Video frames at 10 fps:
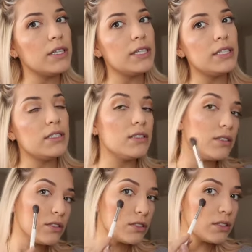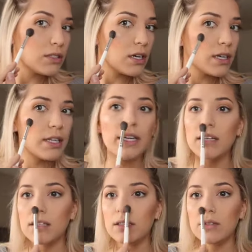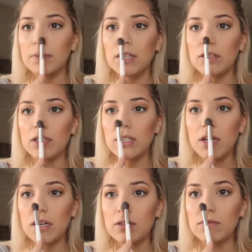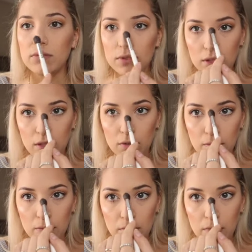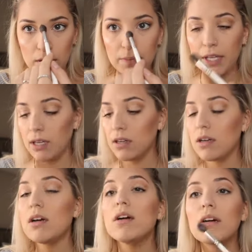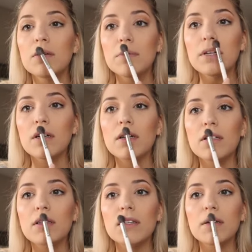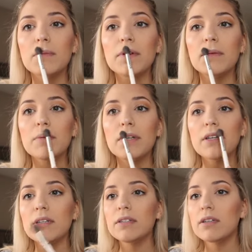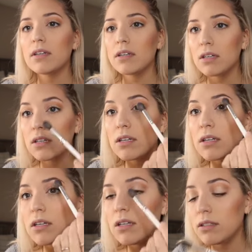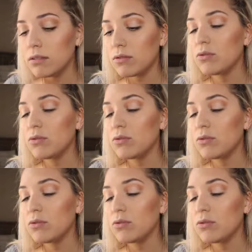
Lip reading: And just highlight a little bit on the nose up here, put it on the lip up here, and